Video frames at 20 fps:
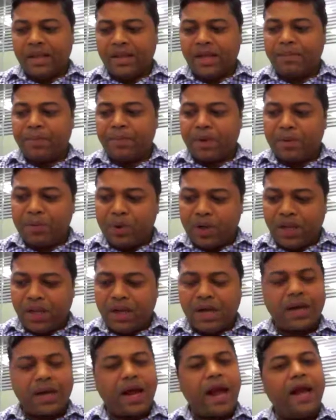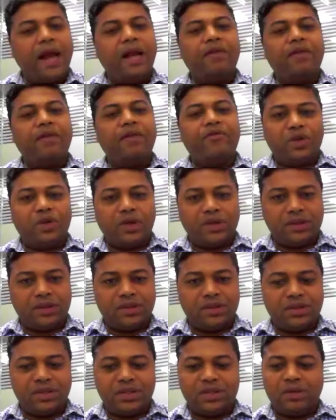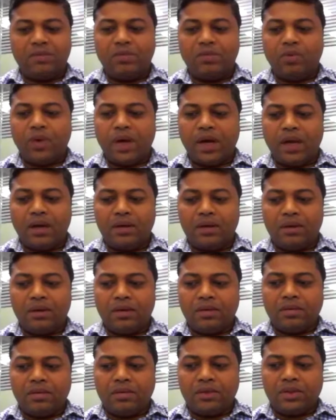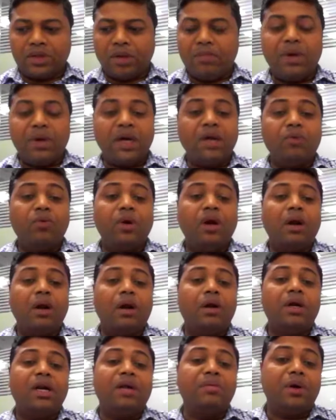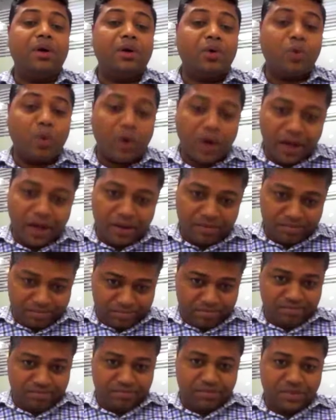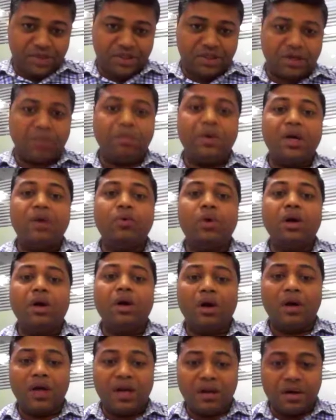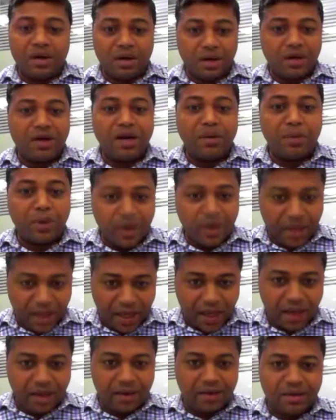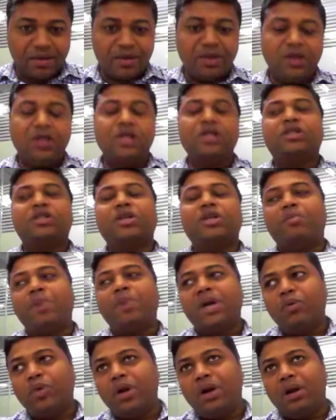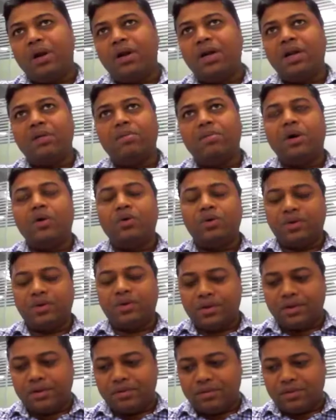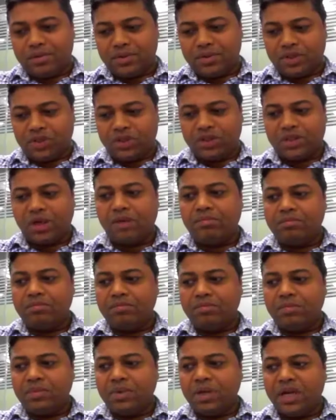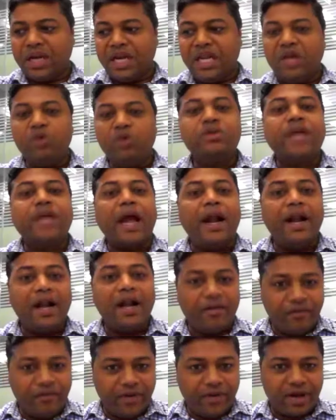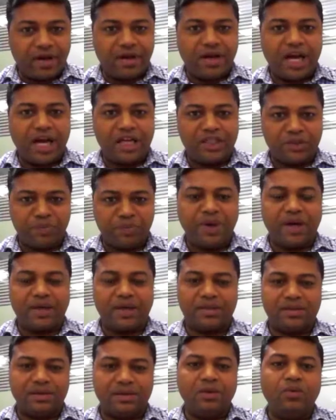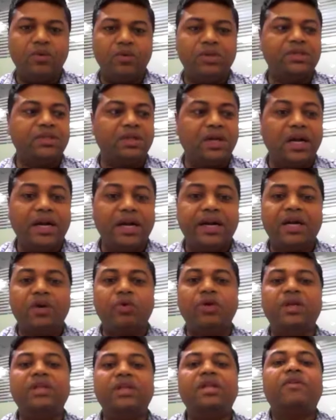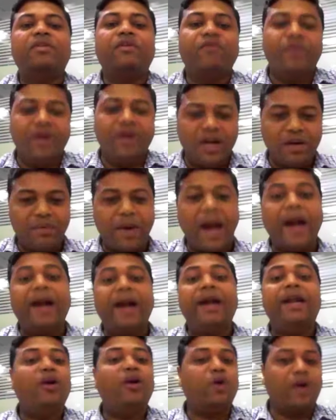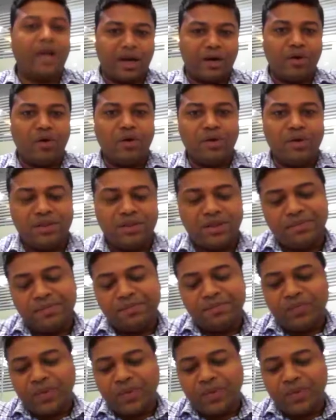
they're promoting a kind of education system where somebody will learn about coding, somebody will learn about AI, somebody will learn about some new scientific aspects which is related to either the field of IT or technology.